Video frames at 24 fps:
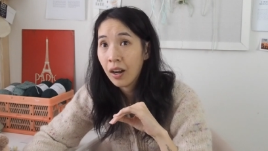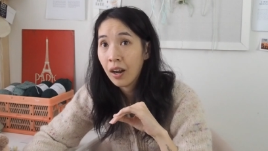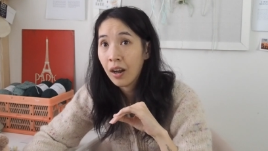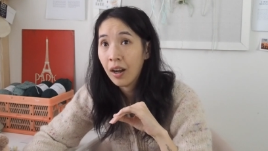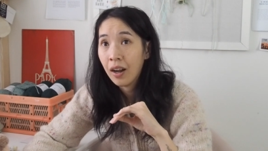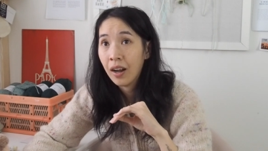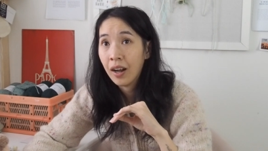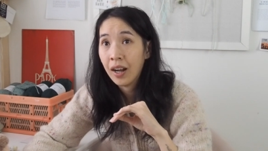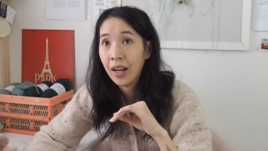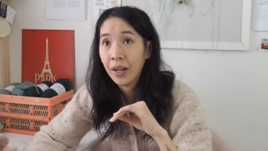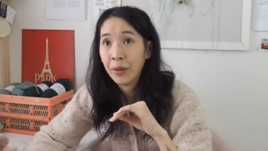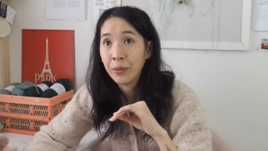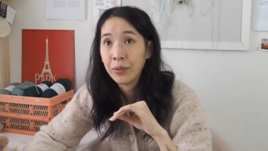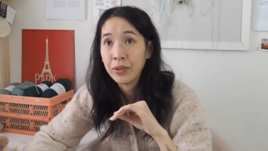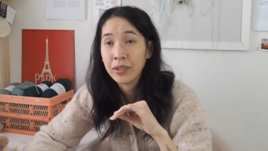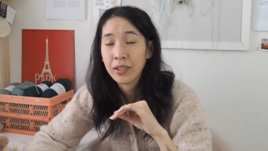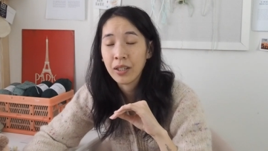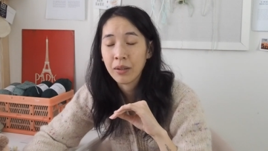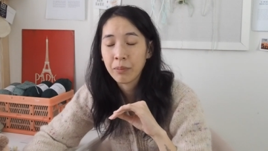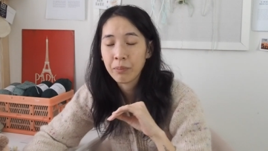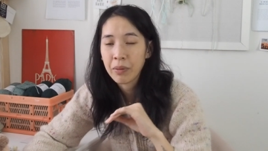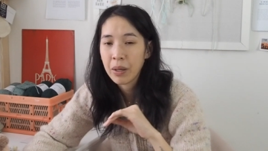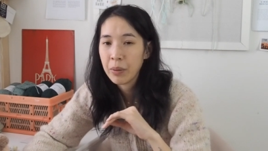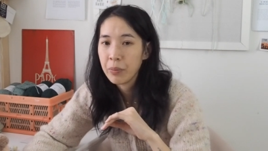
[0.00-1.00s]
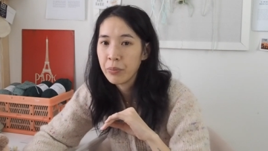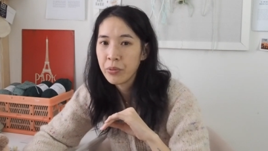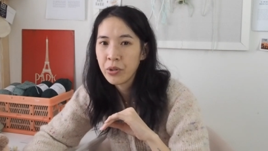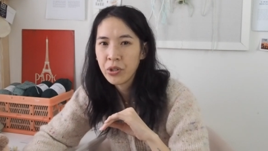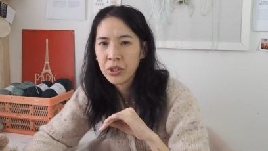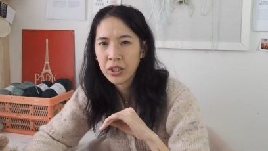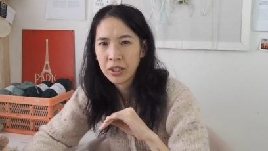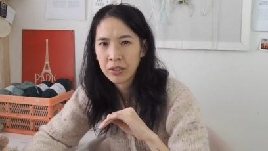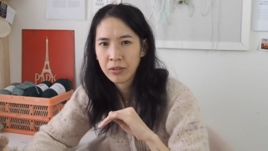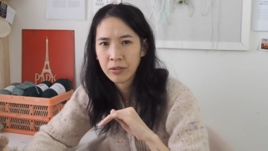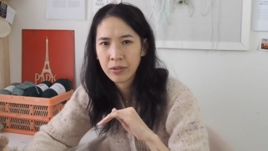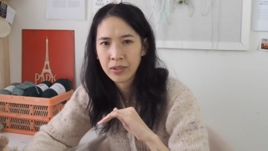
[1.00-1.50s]
I was like bamboo
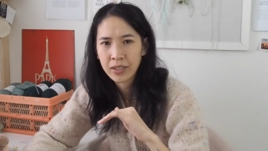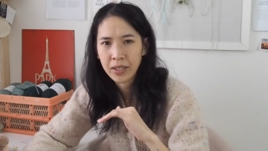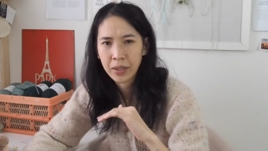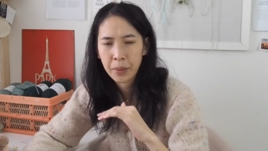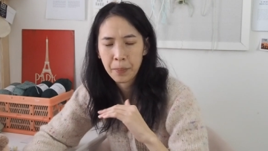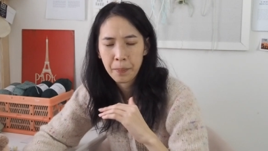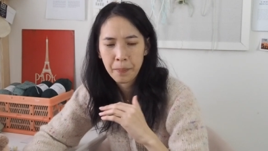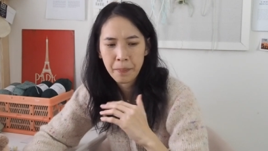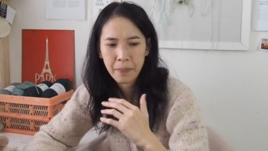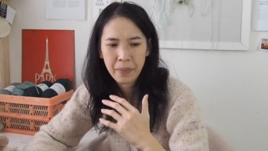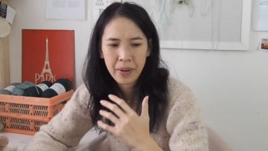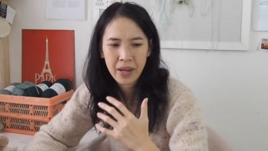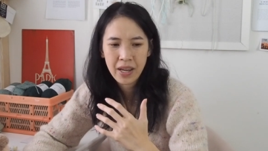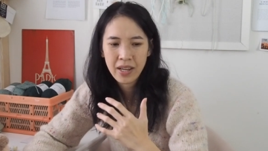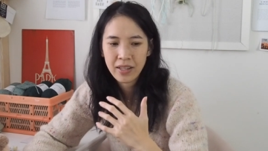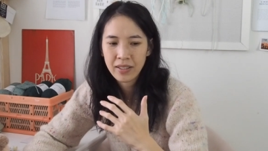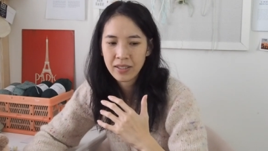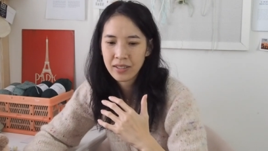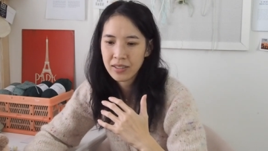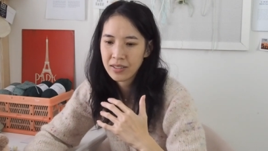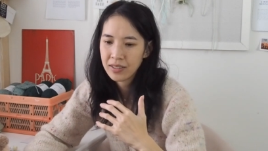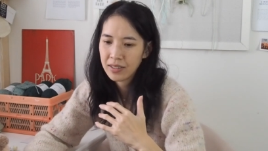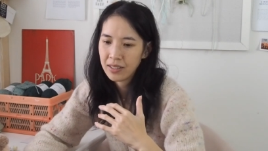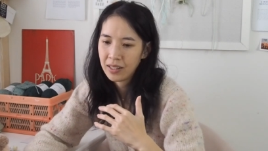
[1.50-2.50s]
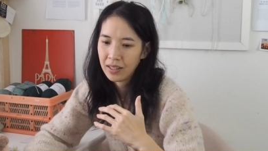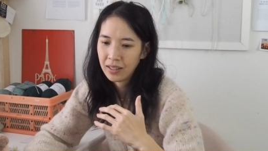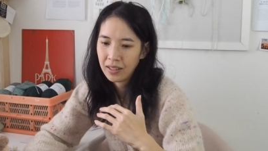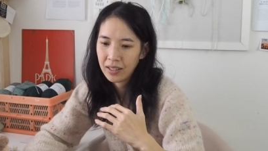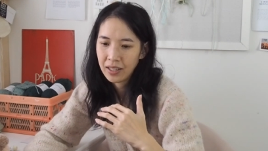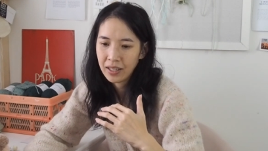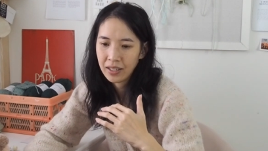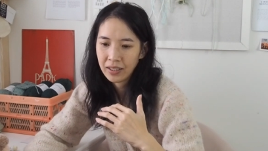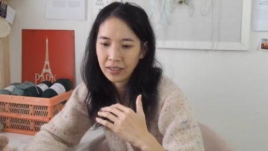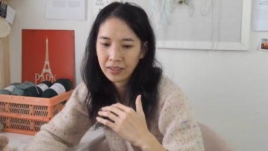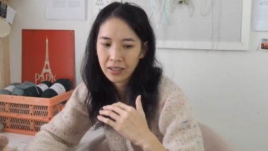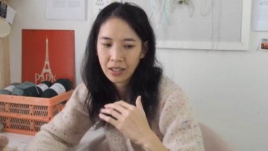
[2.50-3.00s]
needles are the best. They're
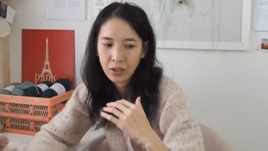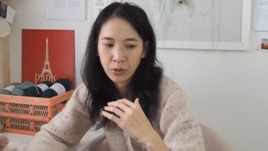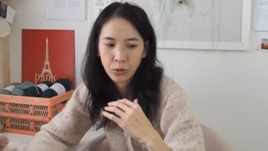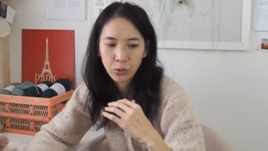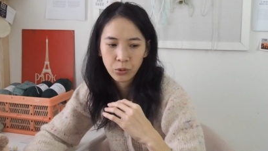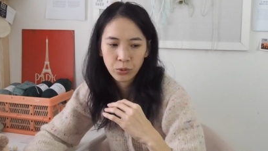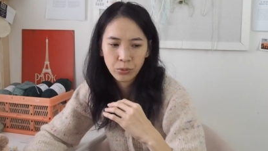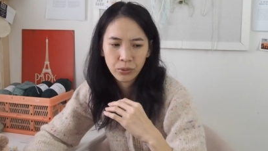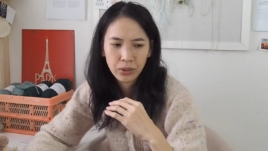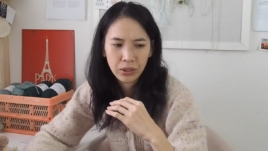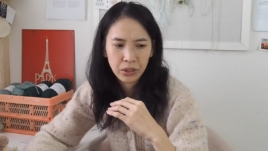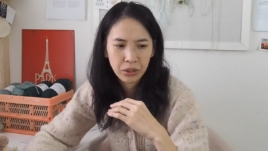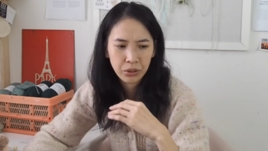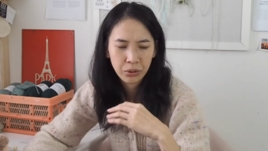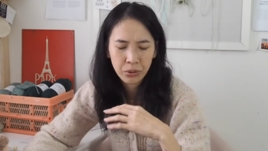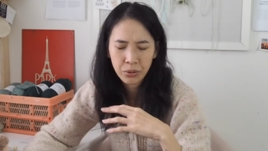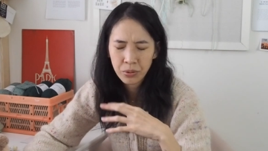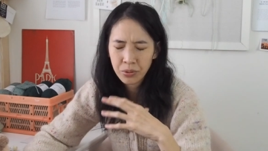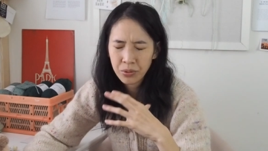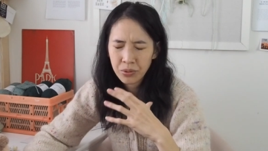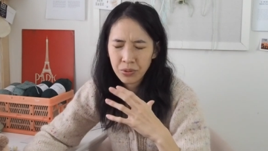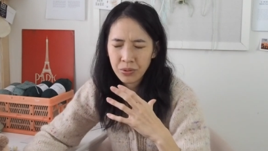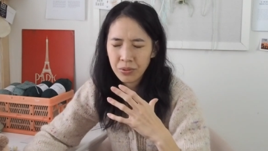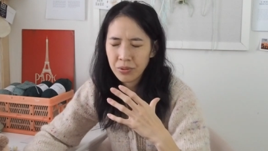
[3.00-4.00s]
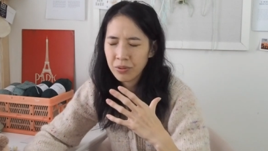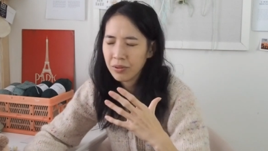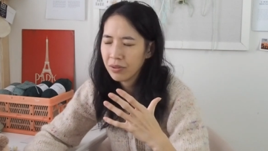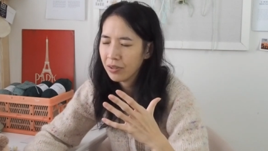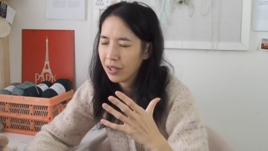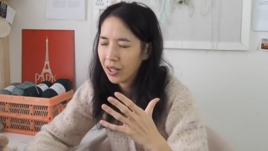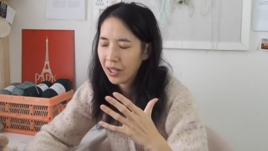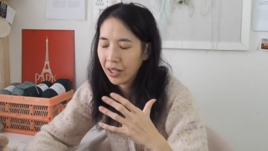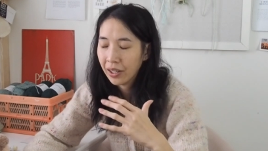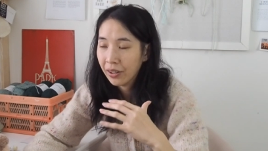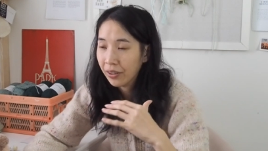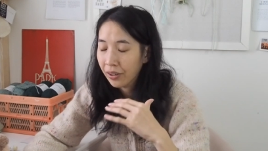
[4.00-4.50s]
like they look really cool.
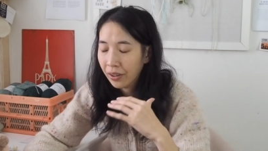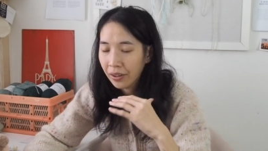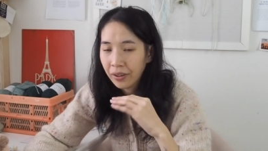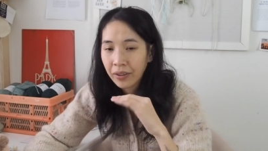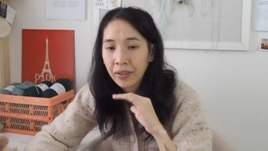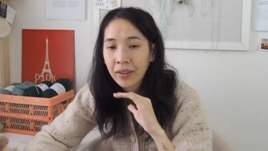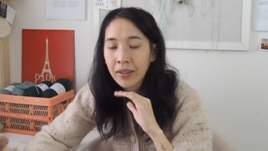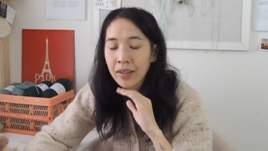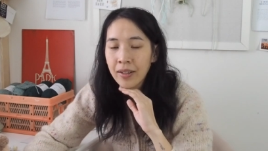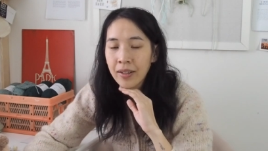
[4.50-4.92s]
I don't know.